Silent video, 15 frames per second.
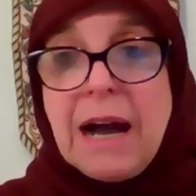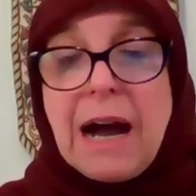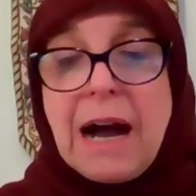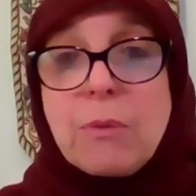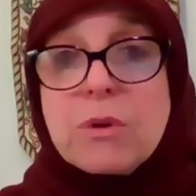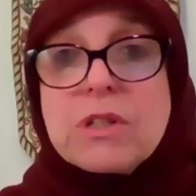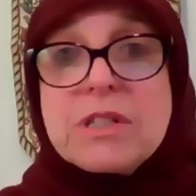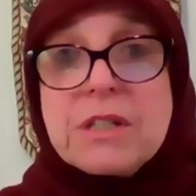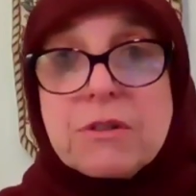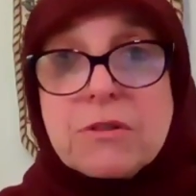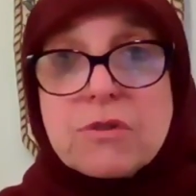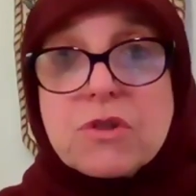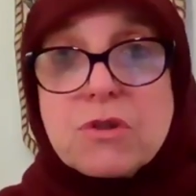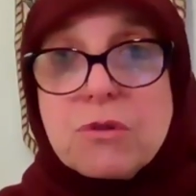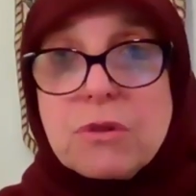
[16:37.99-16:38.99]
Our
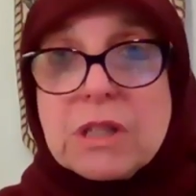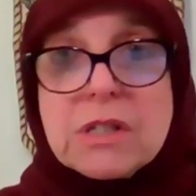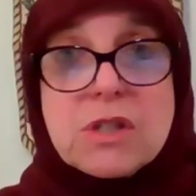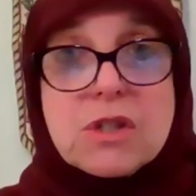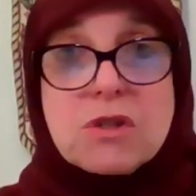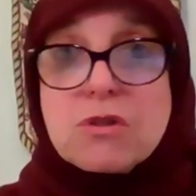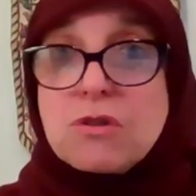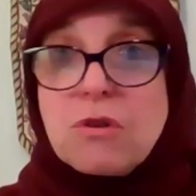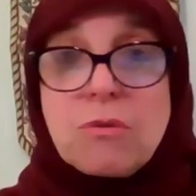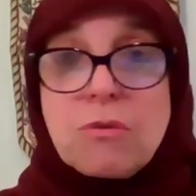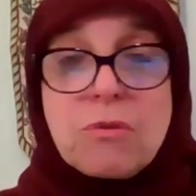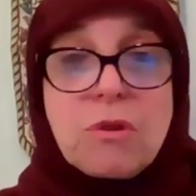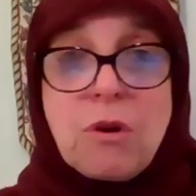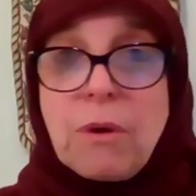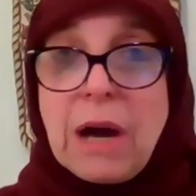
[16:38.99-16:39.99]
dear students
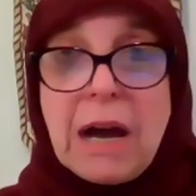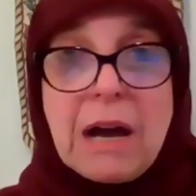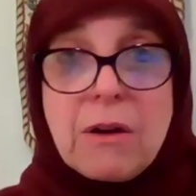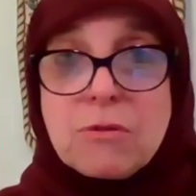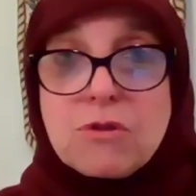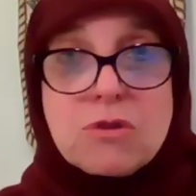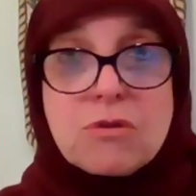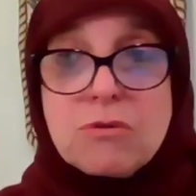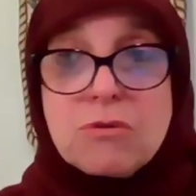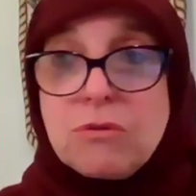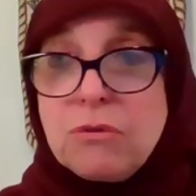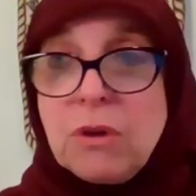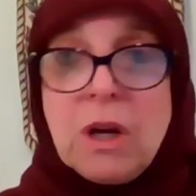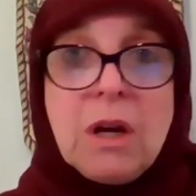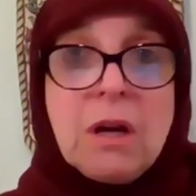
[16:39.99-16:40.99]
don't know how
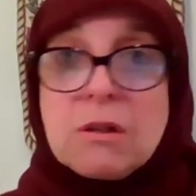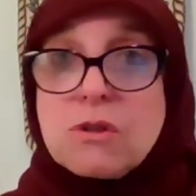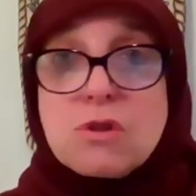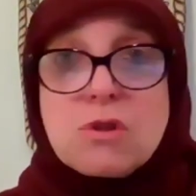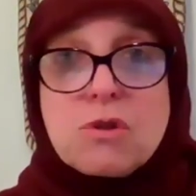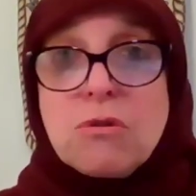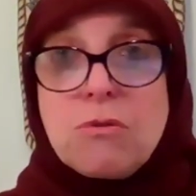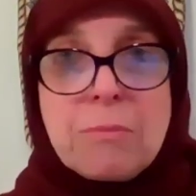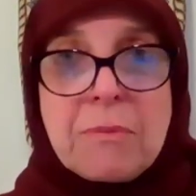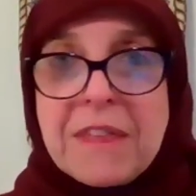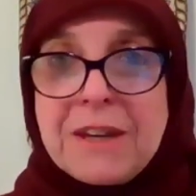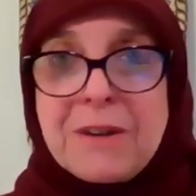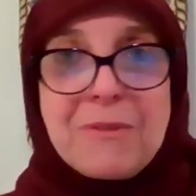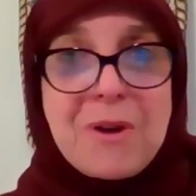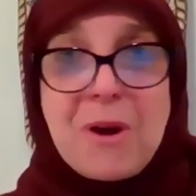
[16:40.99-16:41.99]
to Zoom.
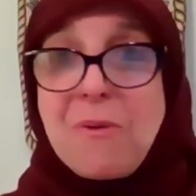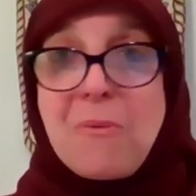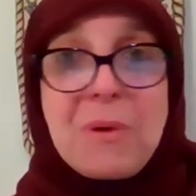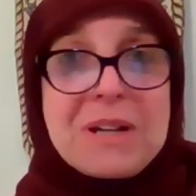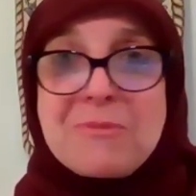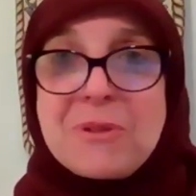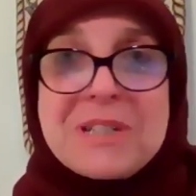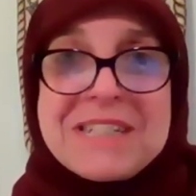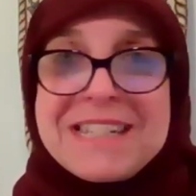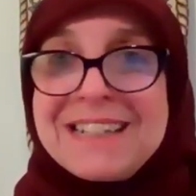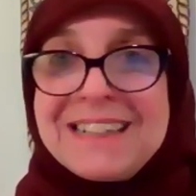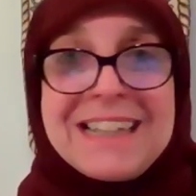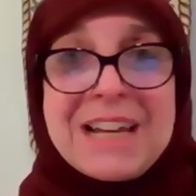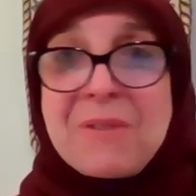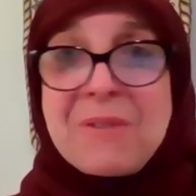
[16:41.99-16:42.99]
They don't know what to
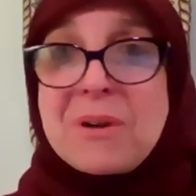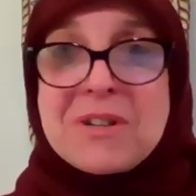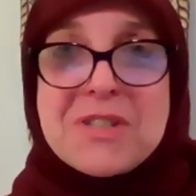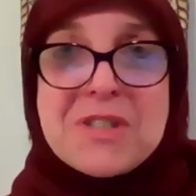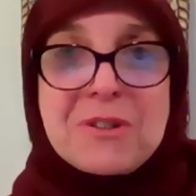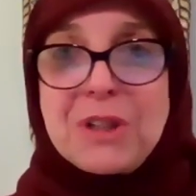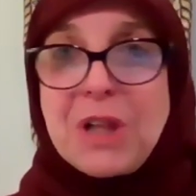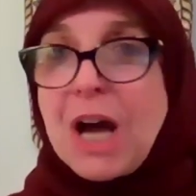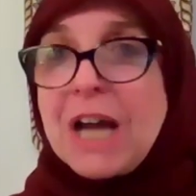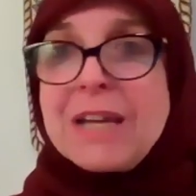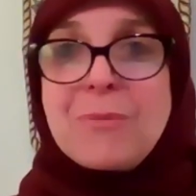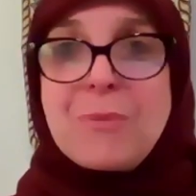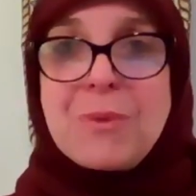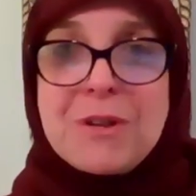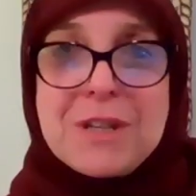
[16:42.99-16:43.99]
click. Where's their
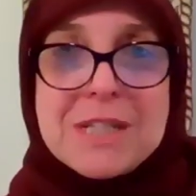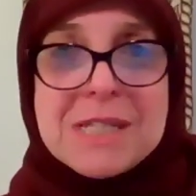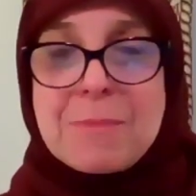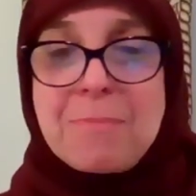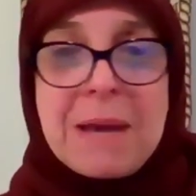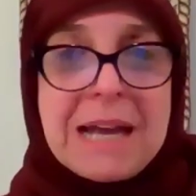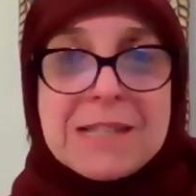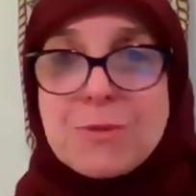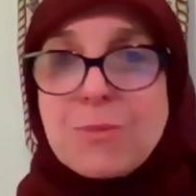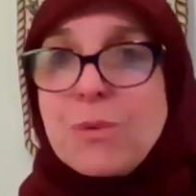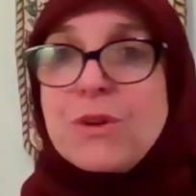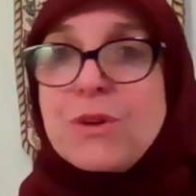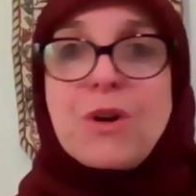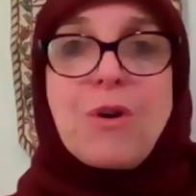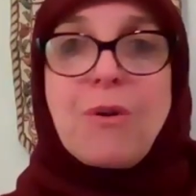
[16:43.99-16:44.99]
login? Where does the
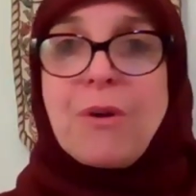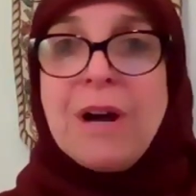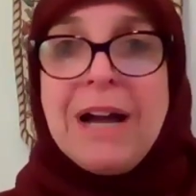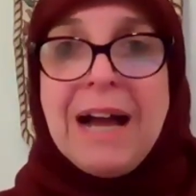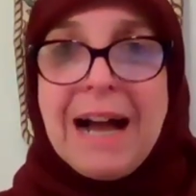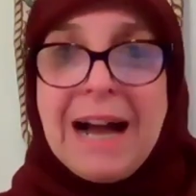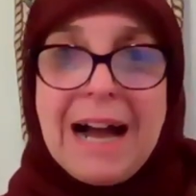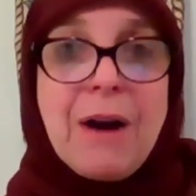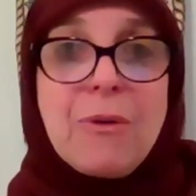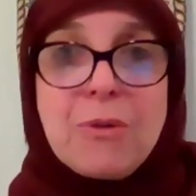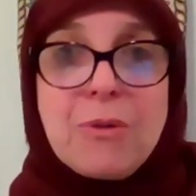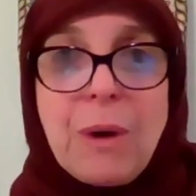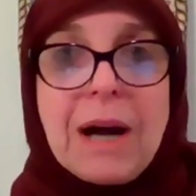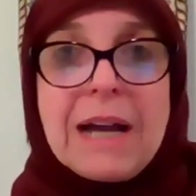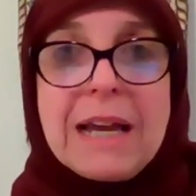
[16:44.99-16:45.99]
password go? How
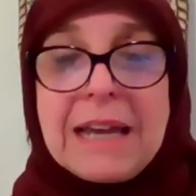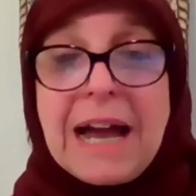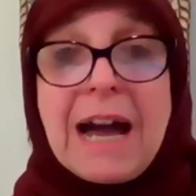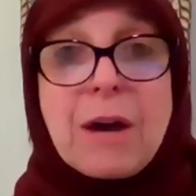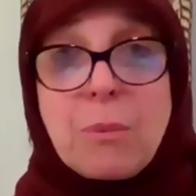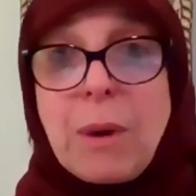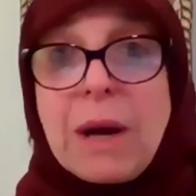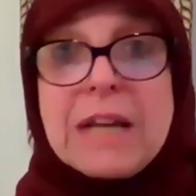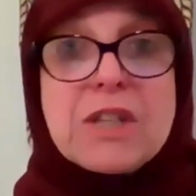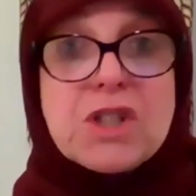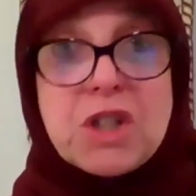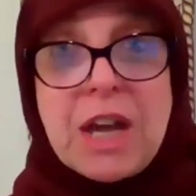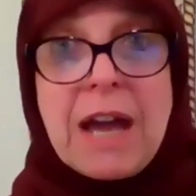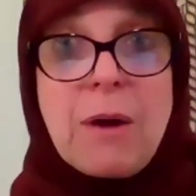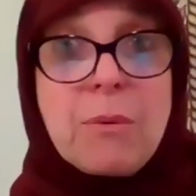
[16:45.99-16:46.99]
do I
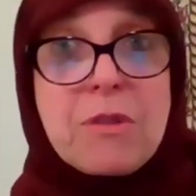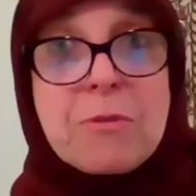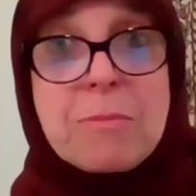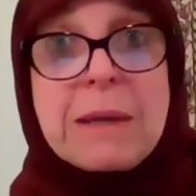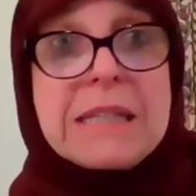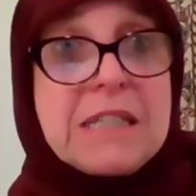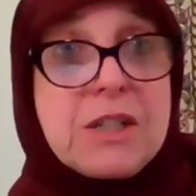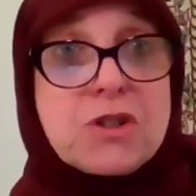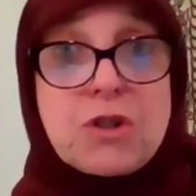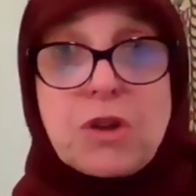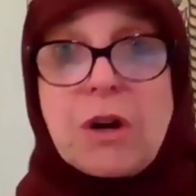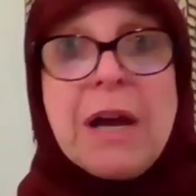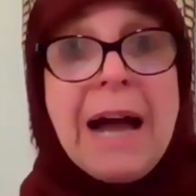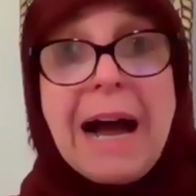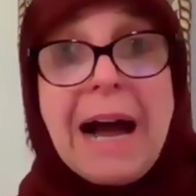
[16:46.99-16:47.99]
chat with my
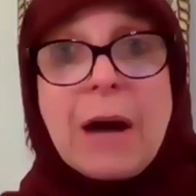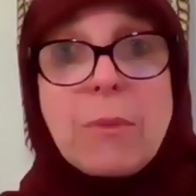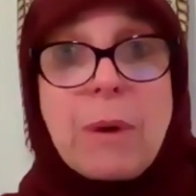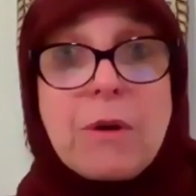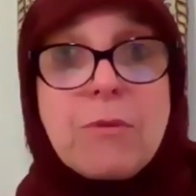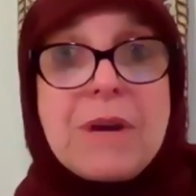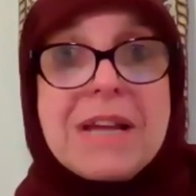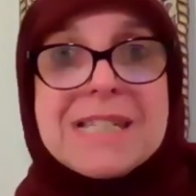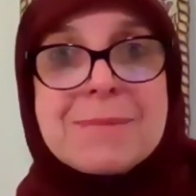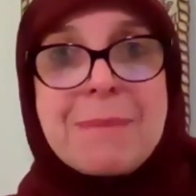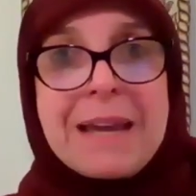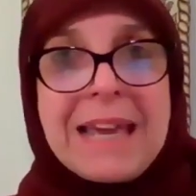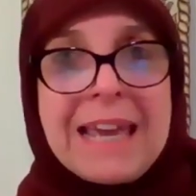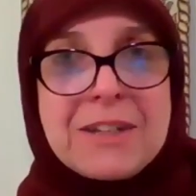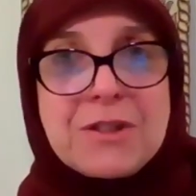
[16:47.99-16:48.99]
teacher? How do I raise
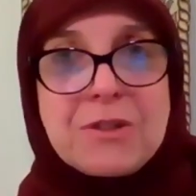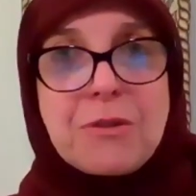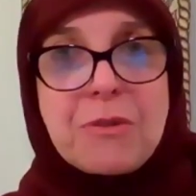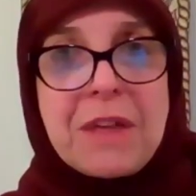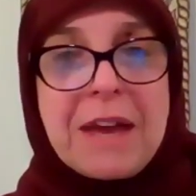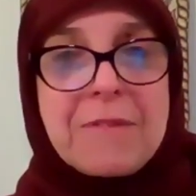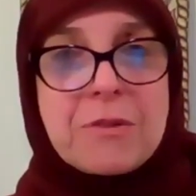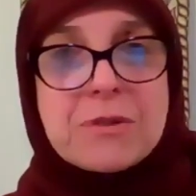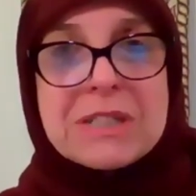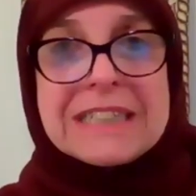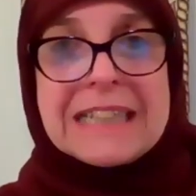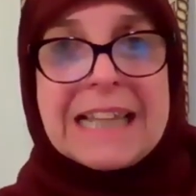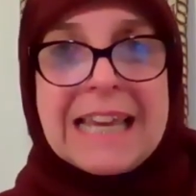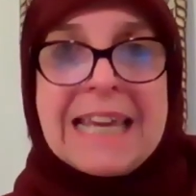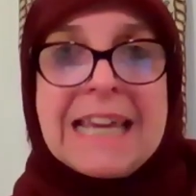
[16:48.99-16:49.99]
my hand? They have those
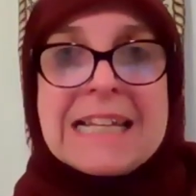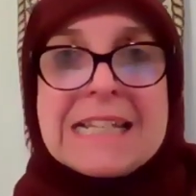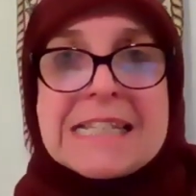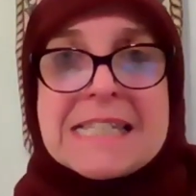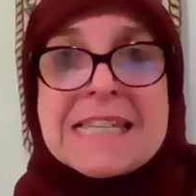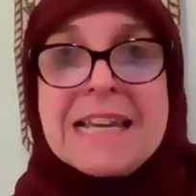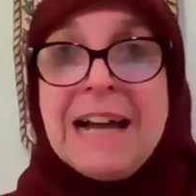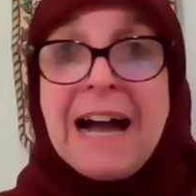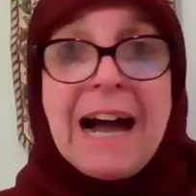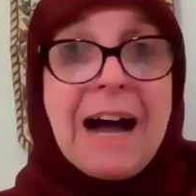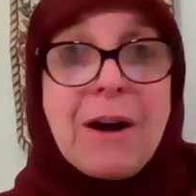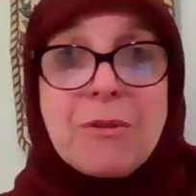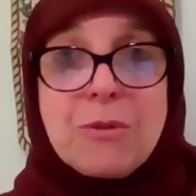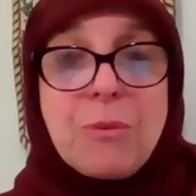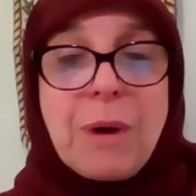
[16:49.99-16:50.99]
little hands.
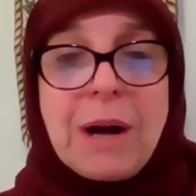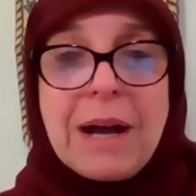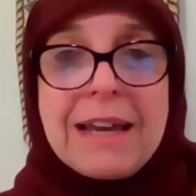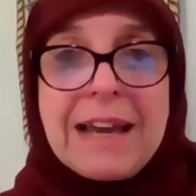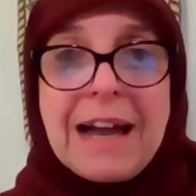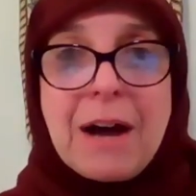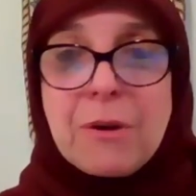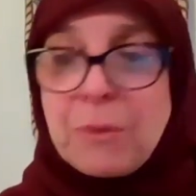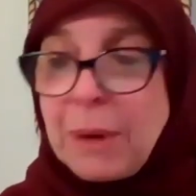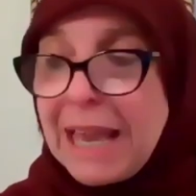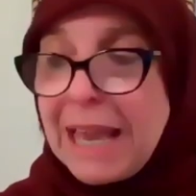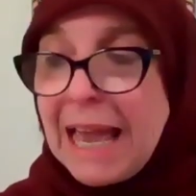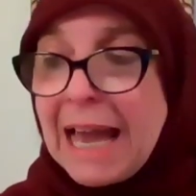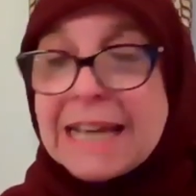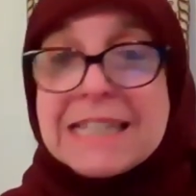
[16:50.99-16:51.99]
How do
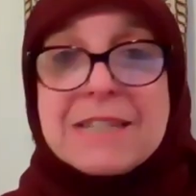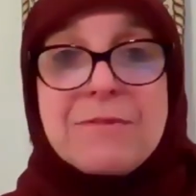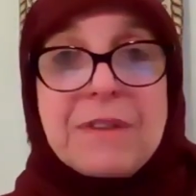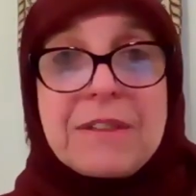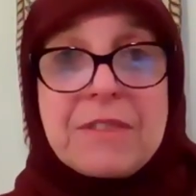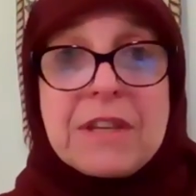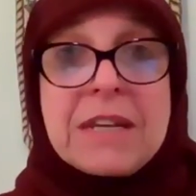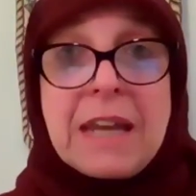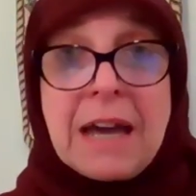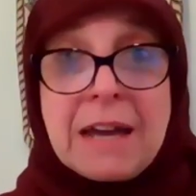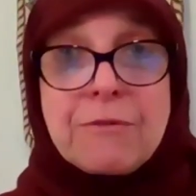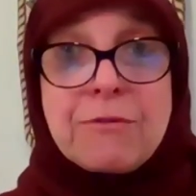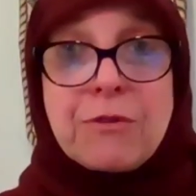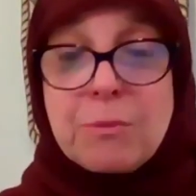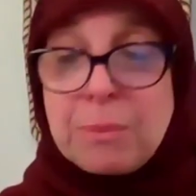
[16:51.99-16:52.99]
I activate the
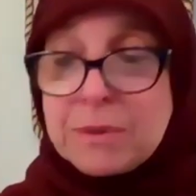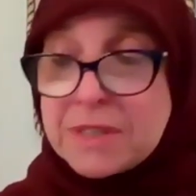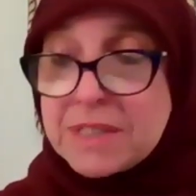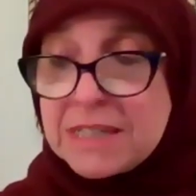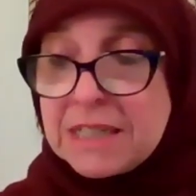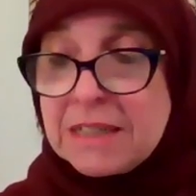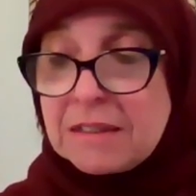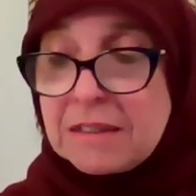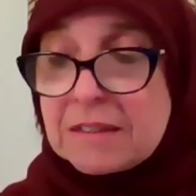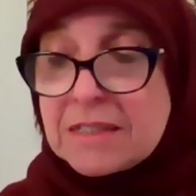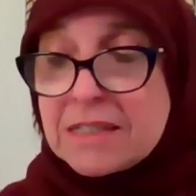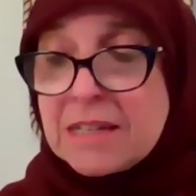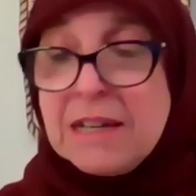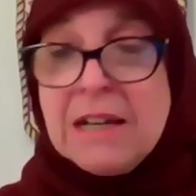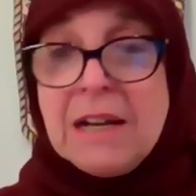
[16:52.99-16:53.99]
nonverbal
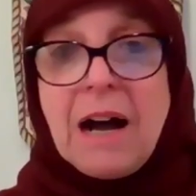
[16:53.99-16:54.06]
signals?